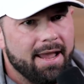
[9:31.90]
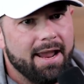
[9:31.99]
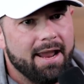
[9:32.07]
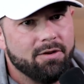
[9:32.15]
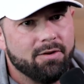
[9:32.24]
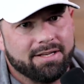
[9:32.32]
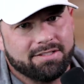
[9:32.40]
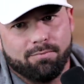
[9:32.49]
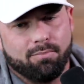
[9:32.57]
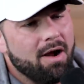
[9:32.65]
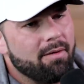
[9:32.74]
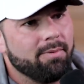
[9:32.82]
and you guys
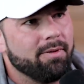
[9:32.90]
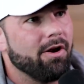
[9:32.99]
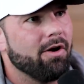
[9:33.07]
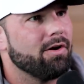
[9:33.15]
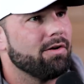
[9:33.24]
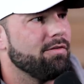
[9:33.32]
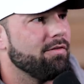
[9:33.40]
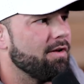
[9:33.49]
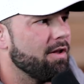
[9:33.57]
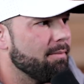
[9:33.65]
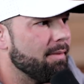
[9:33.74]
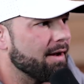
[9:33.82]
have probably heard if you
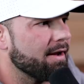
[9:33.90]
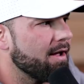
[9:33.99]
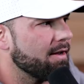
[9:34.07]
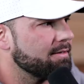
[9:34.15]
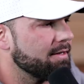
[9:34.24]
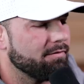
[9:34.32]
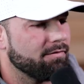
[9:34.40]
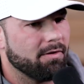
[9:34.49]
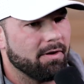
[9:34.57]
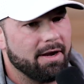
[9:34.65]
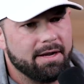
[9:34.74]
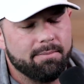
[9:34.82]
follow my content
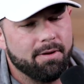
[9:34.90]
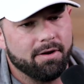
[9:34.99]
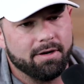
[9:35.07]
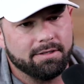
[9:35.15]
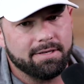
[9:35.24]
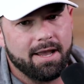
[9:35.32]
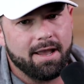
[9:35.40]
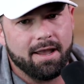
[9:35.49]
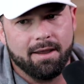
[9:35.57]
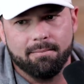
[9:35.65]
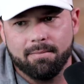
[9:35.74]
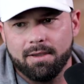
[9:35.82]
for any period of
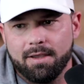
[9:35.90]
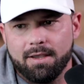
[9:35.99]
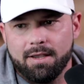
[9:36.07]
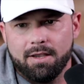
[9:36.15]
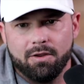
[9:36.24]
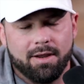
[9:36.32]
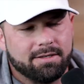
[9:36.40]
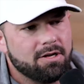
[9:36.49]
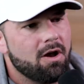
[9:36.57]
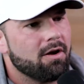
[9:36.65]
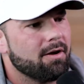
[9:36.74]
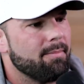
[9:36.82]
time, you know, I
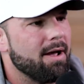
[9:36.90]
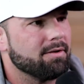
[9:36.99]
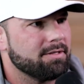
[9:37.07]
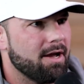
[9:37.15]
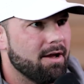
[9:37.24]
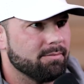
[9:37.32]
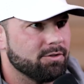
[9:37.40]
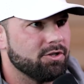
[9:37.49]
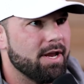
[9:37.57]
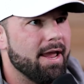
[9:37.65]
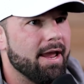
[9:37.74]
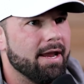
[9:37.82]
talk about Thom
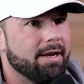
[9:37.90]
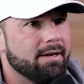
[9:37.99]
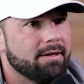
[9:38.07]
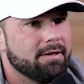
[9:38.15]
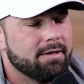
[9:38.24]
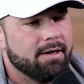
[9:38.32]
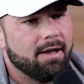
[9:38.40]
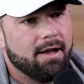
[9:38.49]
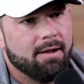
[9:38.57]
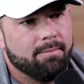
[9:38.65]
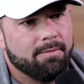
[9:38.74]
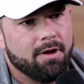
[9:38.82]
Shea,
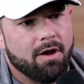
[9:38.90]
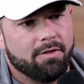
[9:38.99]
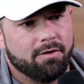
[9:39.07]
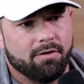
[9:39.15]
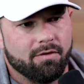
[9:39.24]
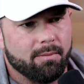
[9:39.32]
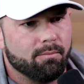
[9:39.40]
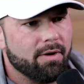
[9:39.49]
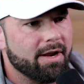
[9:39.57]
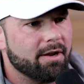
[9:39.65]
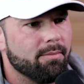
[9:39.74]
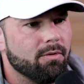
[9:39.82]
um, the author of
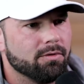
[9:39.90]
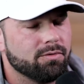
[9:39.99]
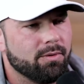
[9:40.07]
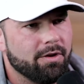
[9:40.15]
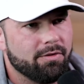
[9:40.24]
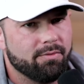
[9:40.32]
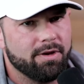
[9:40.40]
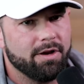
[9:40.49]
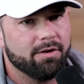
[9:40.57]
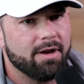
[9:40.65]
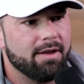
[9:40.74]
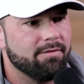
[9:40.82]
Unbreakable, 23
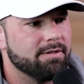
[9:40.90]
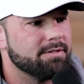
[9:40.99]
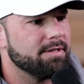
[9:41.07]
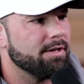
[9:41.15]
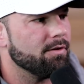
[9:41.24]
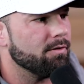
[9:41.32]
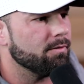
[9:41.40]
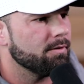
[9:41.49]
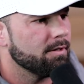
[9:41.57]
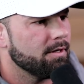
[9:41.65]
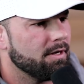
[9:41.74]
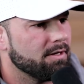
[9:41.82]
year Navy SEAL,
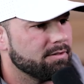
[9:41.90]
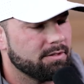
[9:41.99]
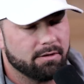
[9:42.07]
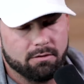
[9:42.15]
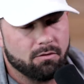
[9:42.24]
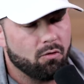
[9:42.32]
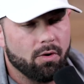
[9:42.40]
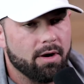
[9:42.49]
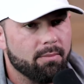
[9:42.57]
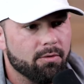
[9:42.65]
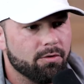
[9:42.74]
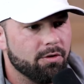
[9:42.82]
uh, just an
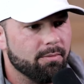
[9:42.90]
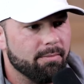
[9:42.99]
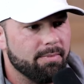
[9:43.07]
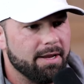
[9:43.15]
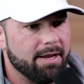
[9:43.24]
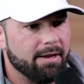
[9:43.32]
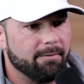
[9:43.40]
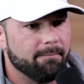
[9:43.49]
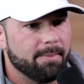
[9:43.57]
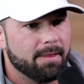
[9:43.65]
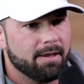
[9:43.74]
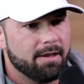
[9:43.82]
incredible human
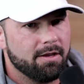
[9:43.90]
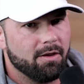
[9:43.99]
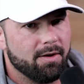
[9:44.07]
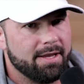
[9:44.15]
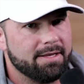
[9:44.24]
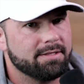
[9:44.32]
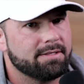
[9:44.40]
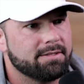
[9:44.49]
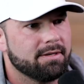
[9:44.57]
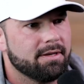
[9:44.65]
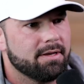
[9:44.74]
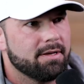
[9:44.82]
being. You know, his